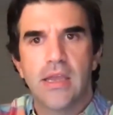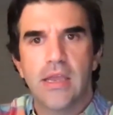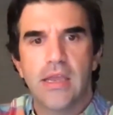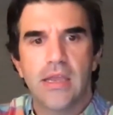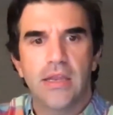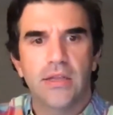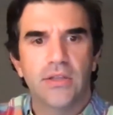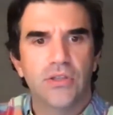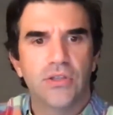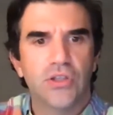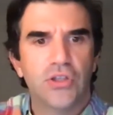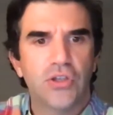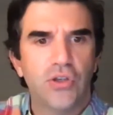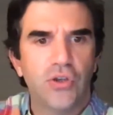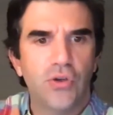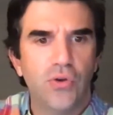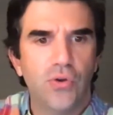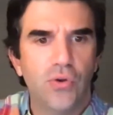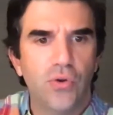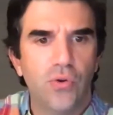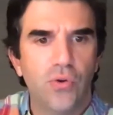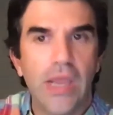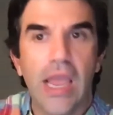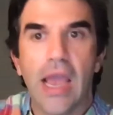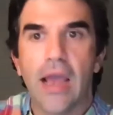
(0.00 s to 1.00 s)

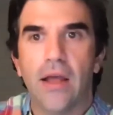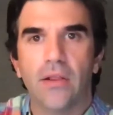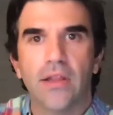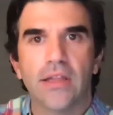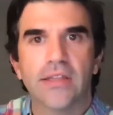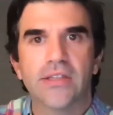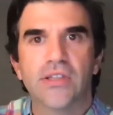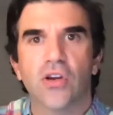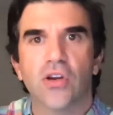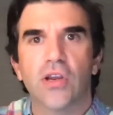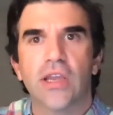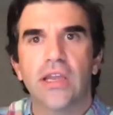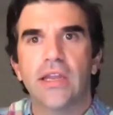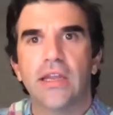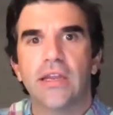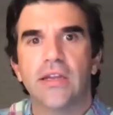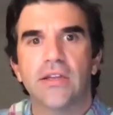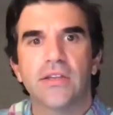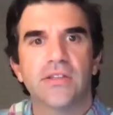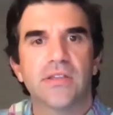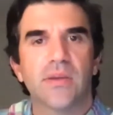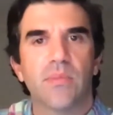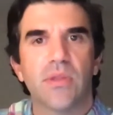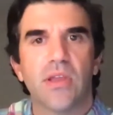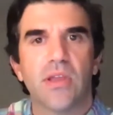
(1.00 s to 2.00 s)
into, yeah, let's start getting
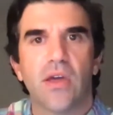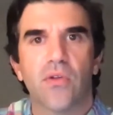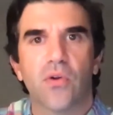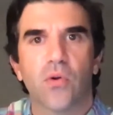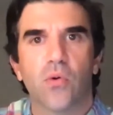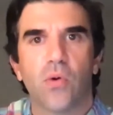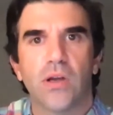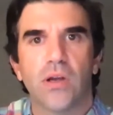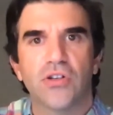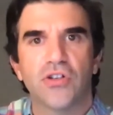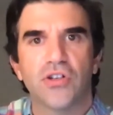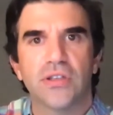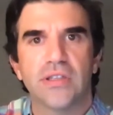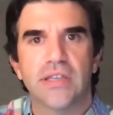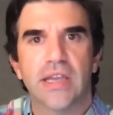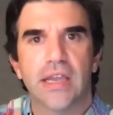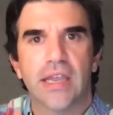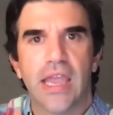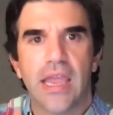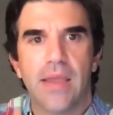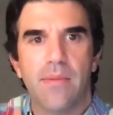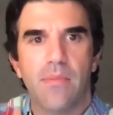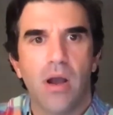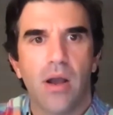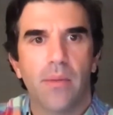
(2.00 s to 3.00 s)
into some of the other questions that
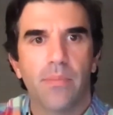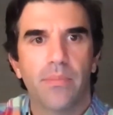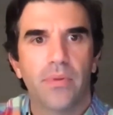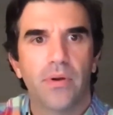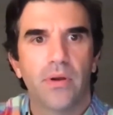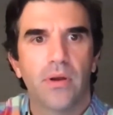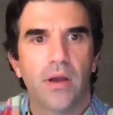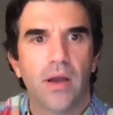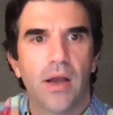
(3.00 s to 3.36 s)
came up,